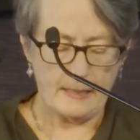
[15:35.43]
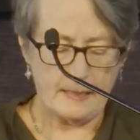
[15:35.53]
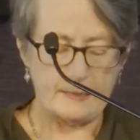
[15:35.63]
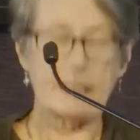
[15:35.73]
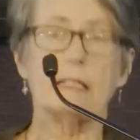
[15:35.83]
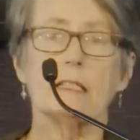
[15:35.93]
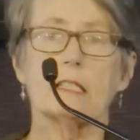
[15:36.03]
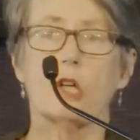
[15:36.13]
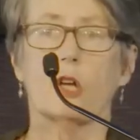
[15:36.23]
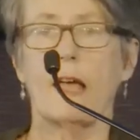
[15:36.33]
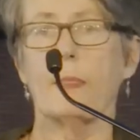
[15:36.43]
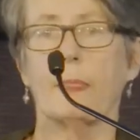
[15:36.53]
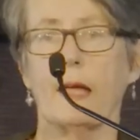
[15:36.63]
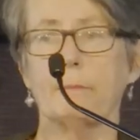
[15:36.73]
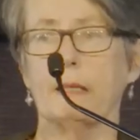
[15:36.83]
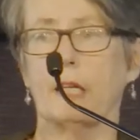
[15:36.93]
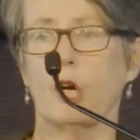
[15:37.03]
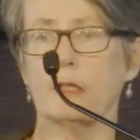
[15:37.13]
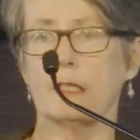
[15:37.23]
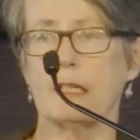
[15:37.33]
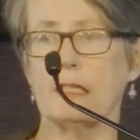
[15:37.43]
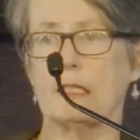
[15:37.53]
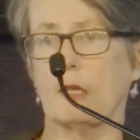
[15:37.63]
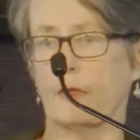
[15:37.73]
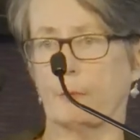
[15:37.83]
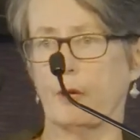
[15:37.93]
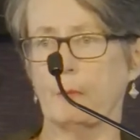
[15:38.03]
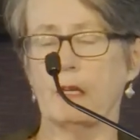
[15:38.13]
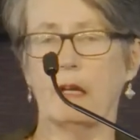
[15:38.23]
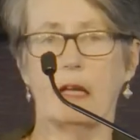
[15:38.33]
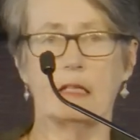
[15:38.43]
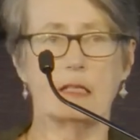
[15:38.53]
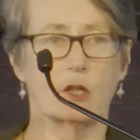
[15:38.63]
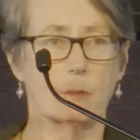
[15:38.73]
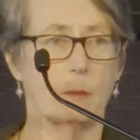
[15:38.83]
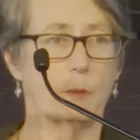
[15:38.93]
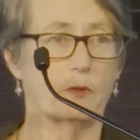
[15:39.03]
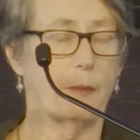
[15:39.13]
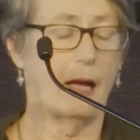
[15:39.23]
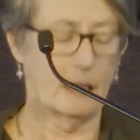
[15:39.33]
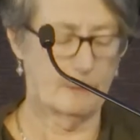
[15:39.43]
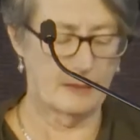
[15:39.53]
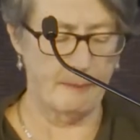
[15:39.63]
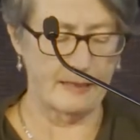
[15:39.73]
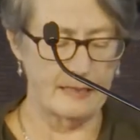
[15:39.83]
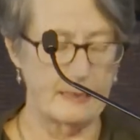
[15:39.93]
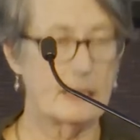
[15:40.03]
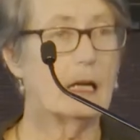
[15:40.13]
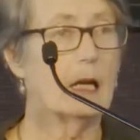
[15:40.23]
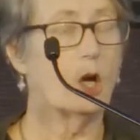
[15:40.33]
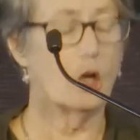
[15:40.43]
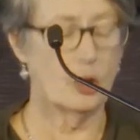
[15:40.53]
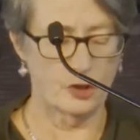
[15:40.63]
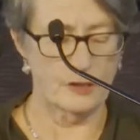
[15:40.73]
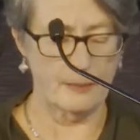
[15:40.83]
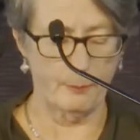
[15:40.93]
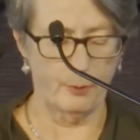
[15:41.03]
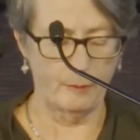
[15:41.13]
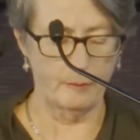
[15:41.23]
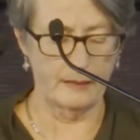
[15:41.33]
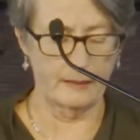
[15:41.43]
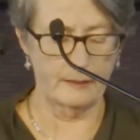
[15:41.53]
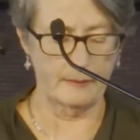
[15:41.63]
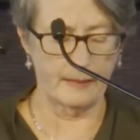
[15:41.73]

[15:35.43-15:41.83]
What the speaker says: Deakin's not at that because he's not the Premier and he's not a Member of Parliament, but he urges the Premier,